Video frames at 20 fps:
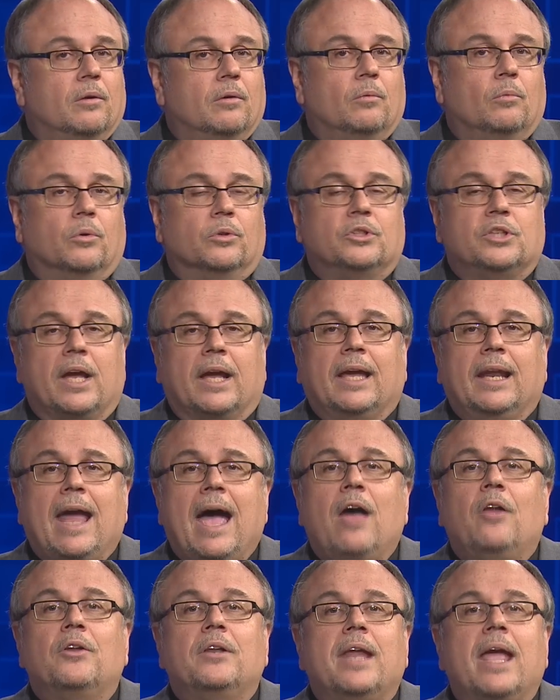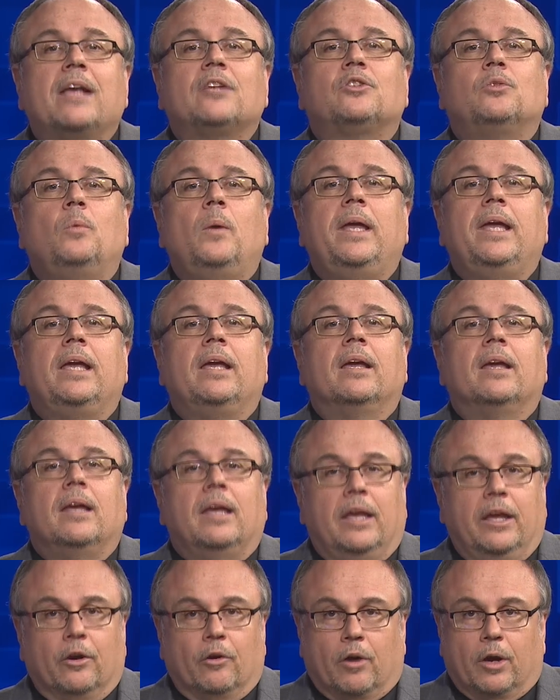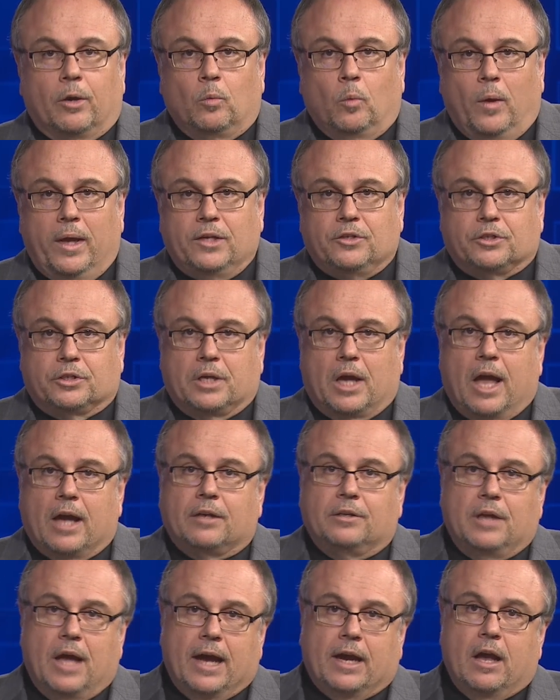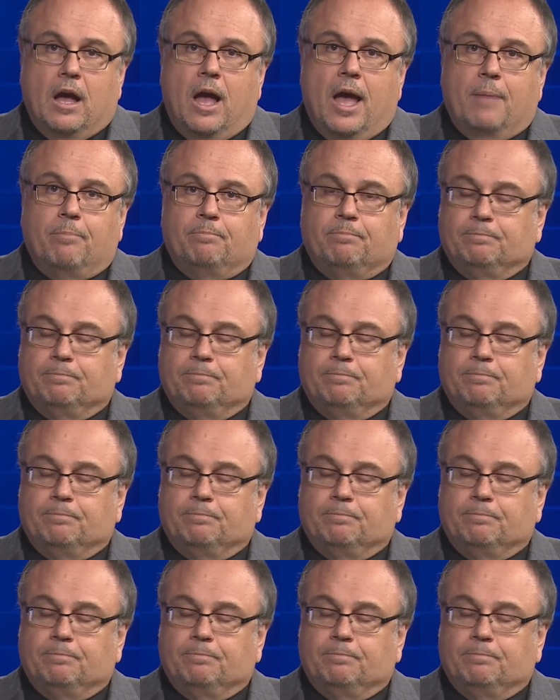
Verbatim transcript: We'll check it out next week here on wagertalk.com.